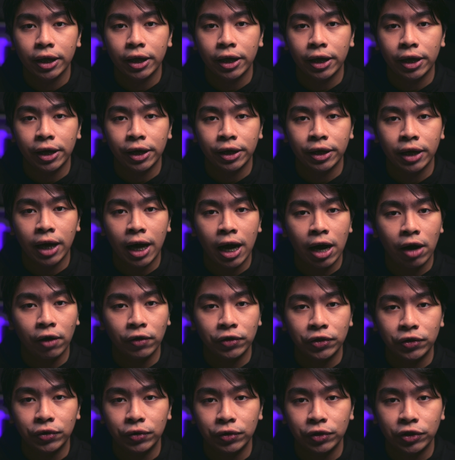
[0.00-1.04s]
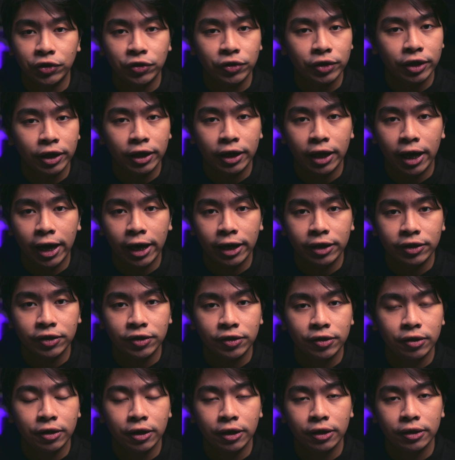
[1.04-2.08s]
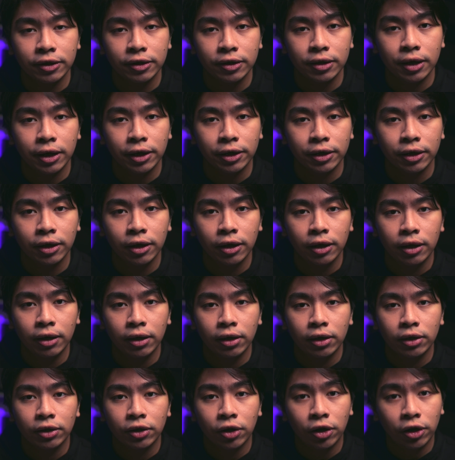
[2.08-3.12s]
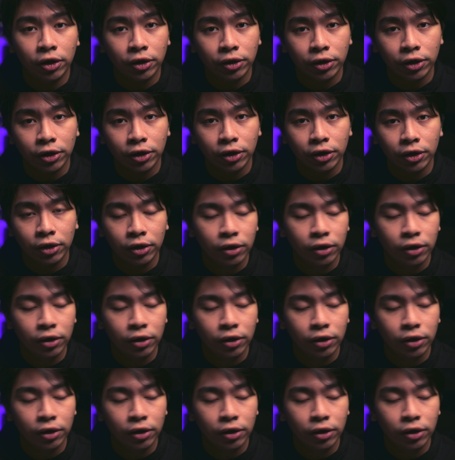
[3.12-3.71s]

and how you utilize things like color,